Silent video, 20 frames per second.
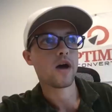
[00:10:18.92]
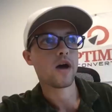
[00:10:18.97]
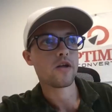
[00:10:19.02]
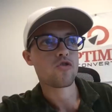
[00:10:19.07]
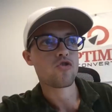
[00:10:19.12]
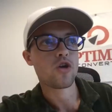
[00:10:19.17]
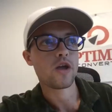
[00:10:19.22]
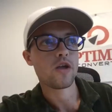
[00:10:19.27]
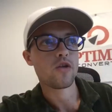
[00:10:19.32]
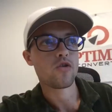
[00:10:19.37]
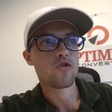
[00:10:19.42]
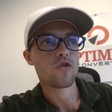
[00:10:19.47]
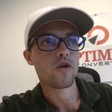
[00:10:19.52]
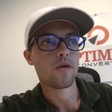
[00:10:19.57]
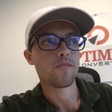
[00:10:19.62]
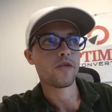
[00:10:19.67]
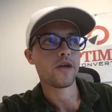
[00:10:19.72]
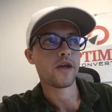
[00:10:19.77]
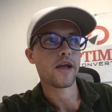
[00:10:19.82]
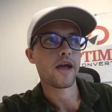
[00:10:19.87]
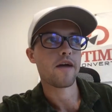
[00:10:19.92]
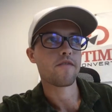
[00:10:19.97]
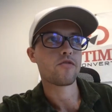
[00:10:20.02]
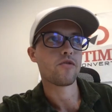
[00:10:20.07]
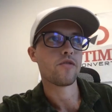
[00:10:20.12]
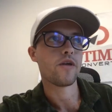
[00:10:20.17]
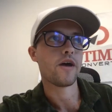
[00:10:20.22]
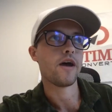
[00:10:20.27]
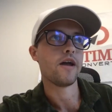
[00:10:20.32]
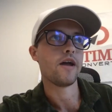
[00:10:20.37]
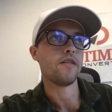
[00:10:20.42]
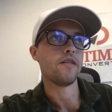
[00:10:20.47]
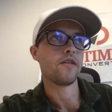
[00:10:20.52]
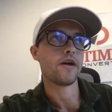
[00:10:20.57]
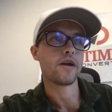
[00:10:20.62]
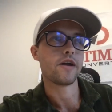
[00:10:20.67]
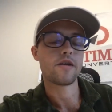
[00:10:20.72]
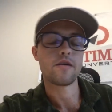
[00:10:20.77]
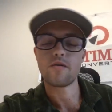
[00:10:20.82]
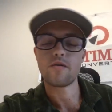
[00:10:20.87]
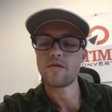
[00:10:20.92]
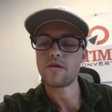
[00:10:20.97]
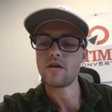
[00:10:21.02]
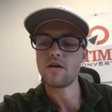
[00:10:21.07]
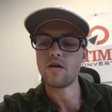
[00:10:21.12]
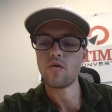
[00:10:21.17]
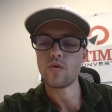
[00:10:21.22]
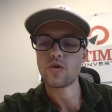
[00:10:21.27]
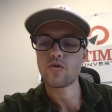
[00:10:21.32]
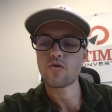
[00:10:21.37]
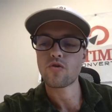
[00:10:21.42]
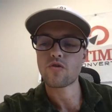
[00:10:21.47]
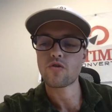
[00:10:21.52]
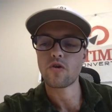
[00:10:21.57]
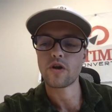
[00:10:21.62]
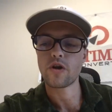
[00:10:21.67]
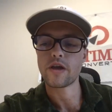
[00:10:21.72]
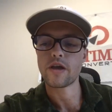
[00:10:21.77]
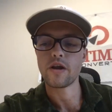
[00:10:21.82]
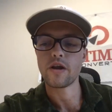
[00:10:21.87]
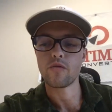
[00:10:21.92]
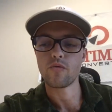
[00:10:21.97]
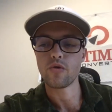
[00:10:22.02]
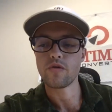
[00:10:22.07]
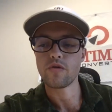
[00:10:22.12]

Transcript: to change something after that, and like you know, we just started getting really